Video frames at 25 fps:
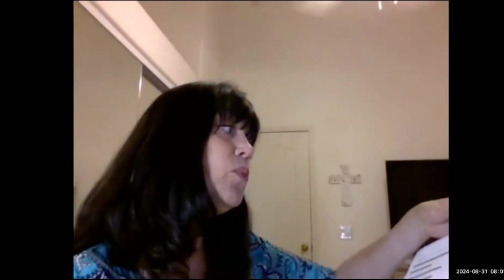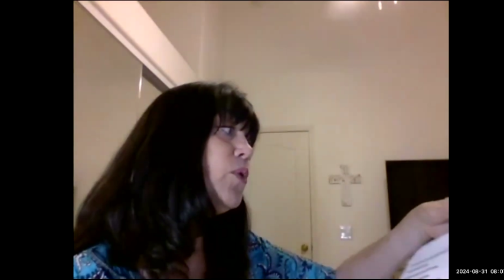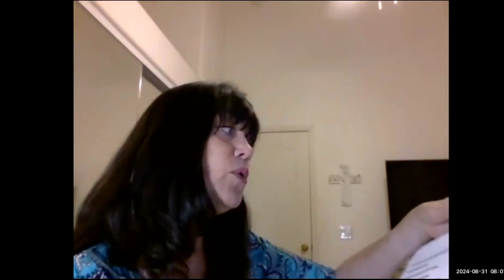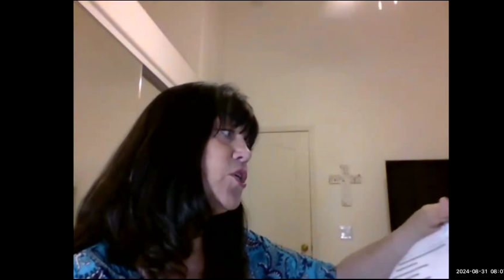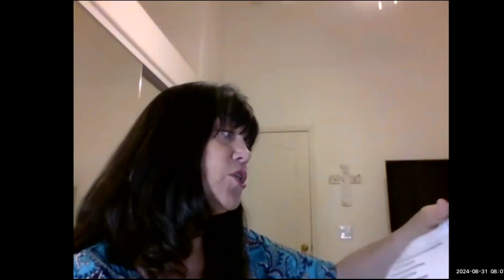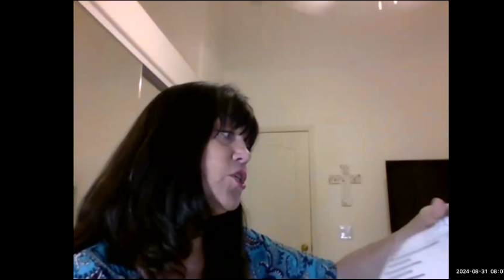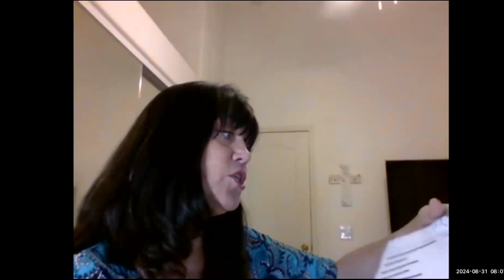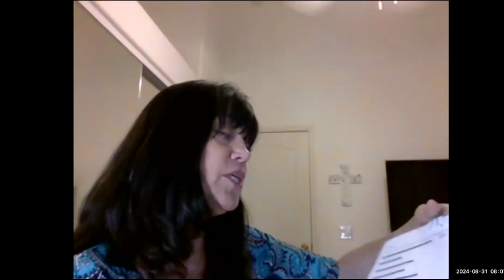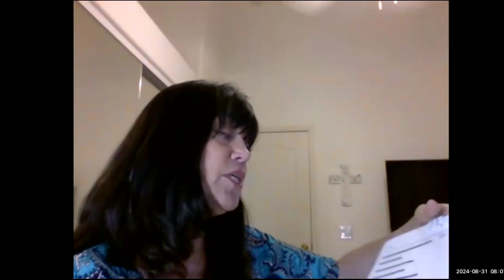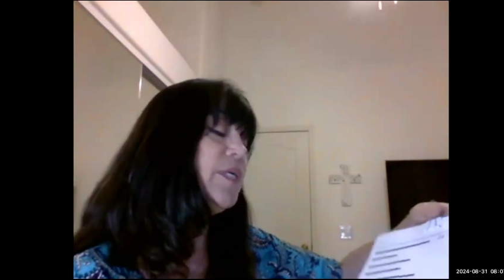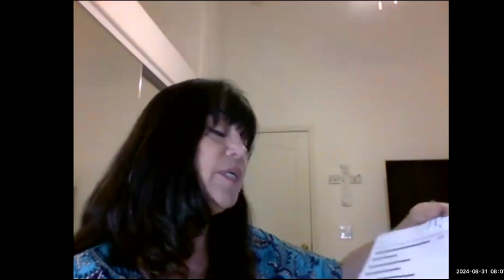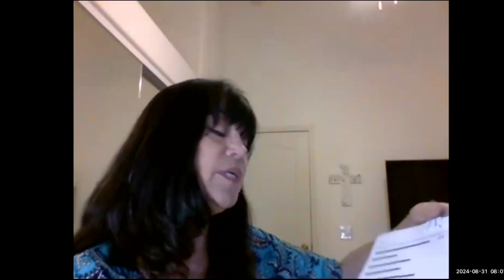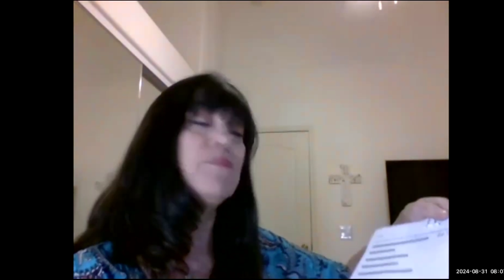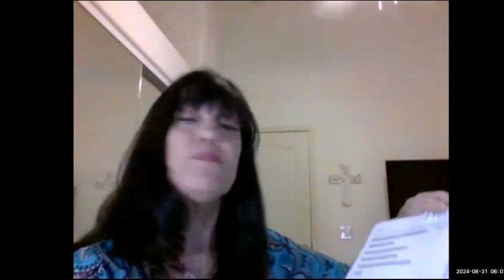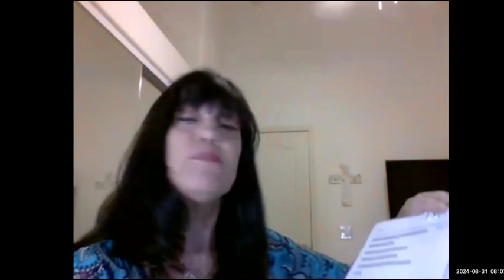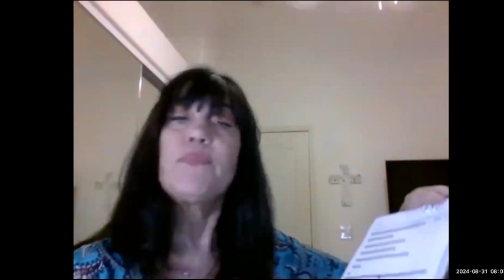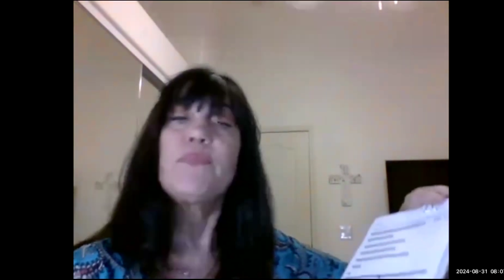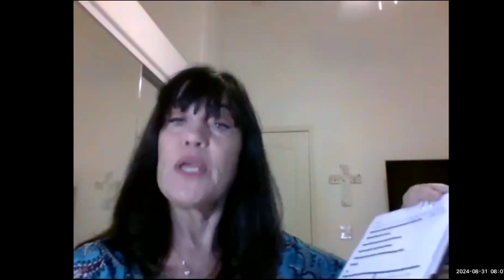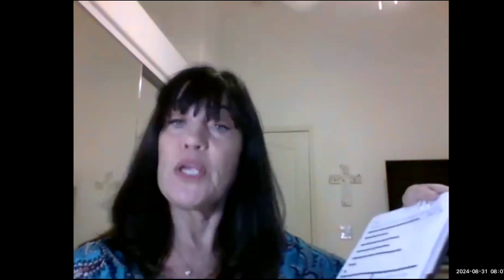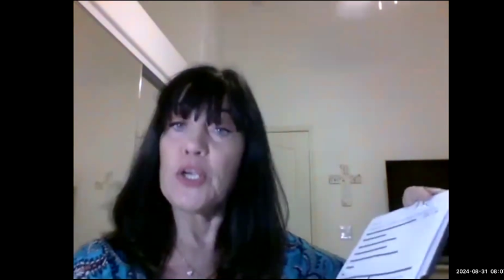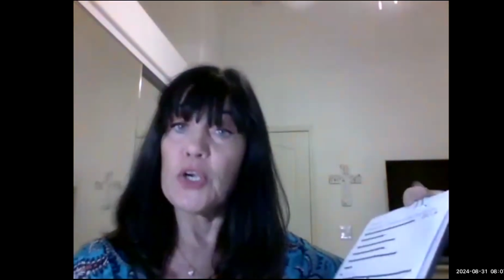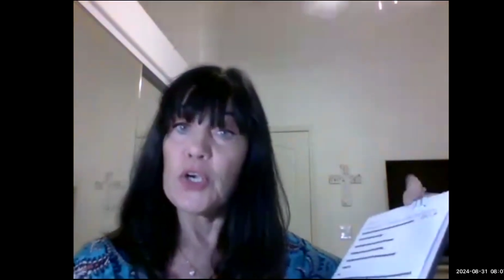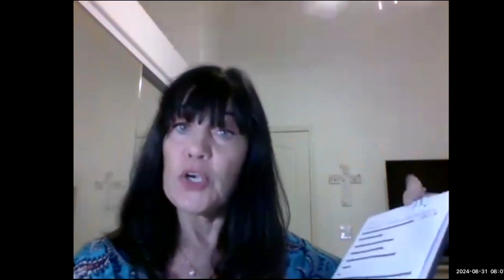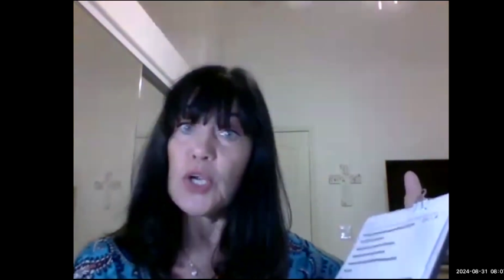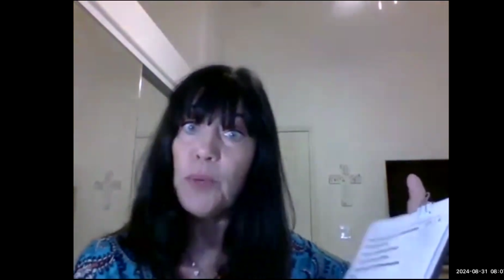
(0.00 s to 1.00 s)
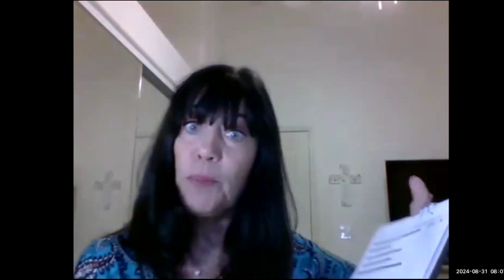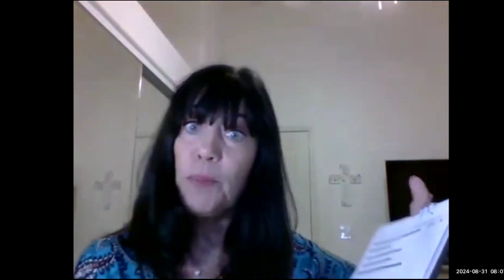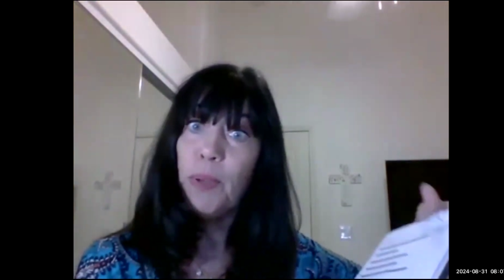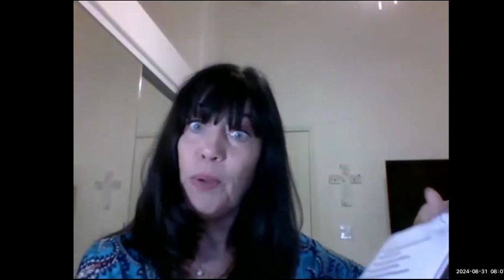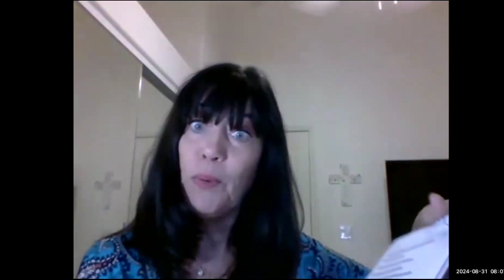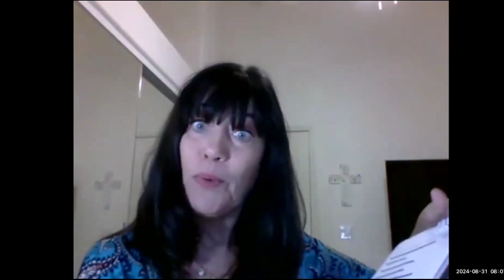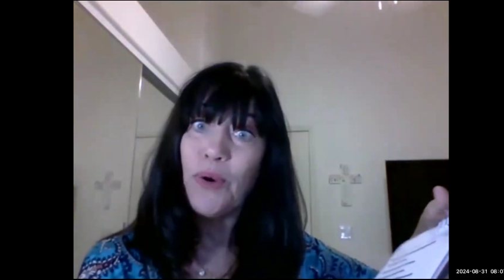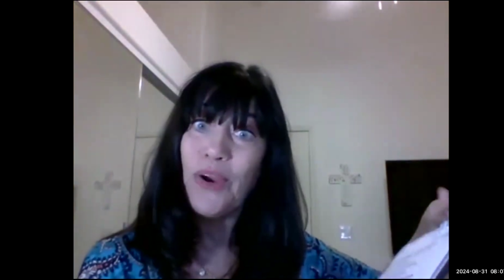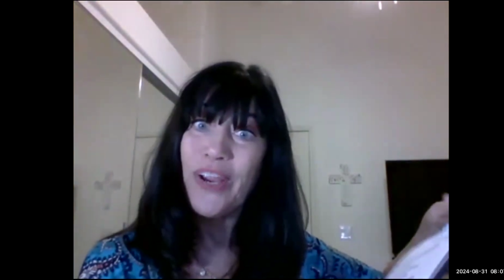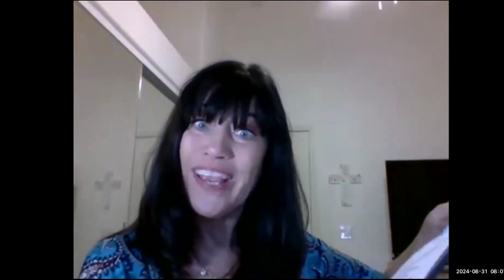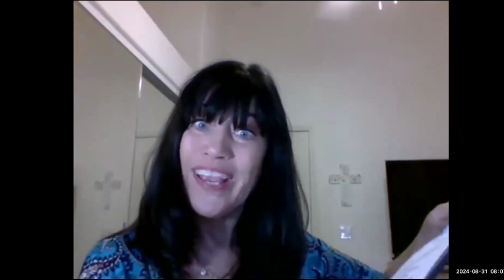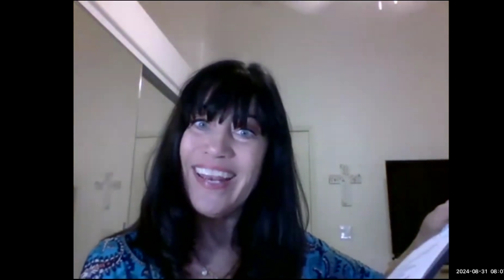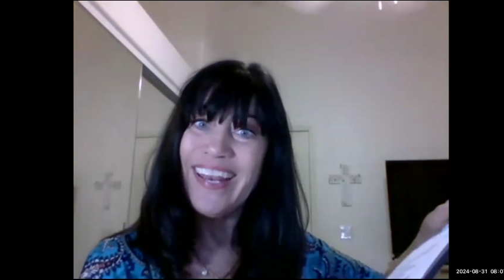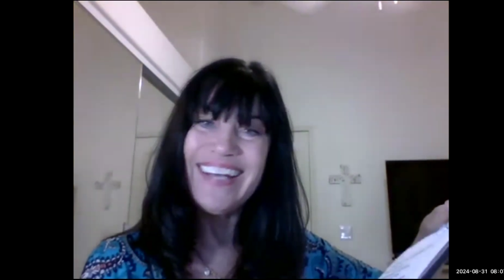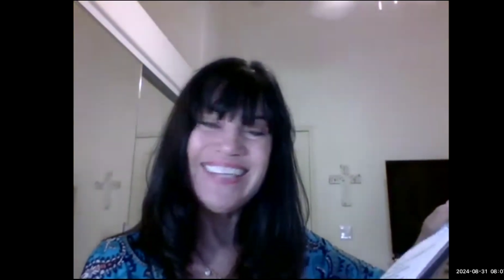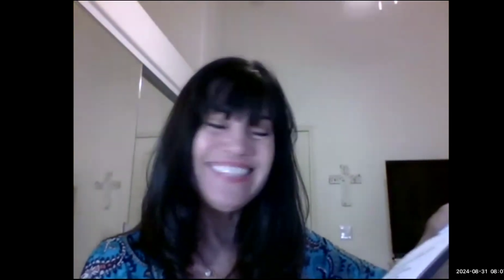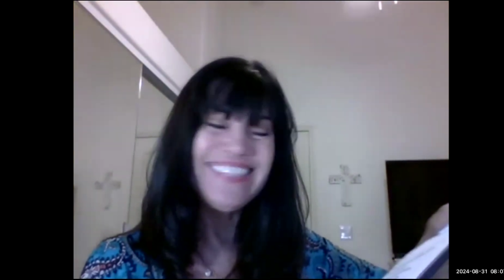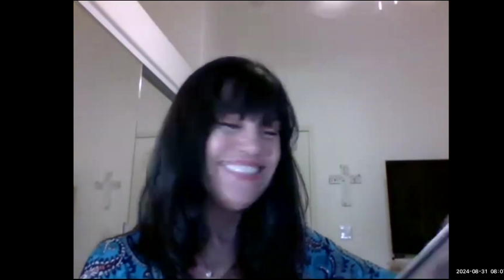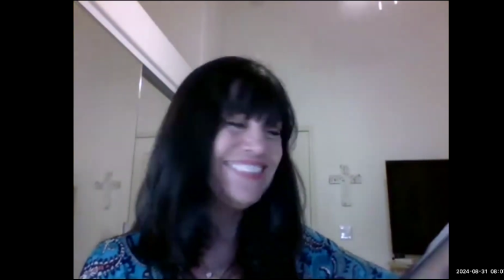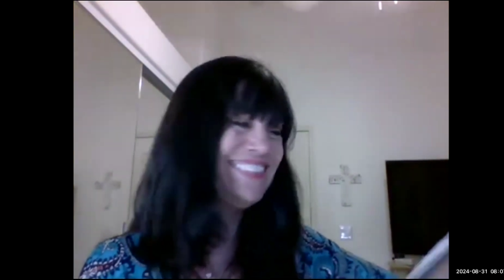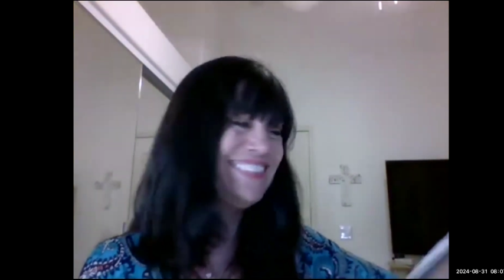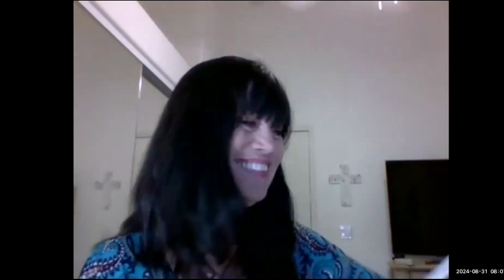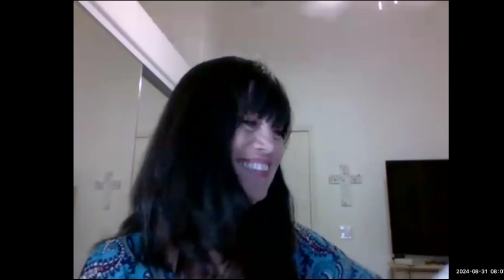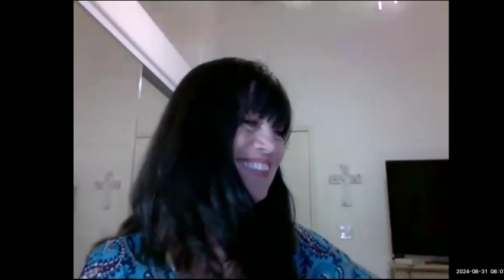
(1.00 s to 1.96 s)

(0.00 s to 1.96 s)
worksheet that you're going to be working on.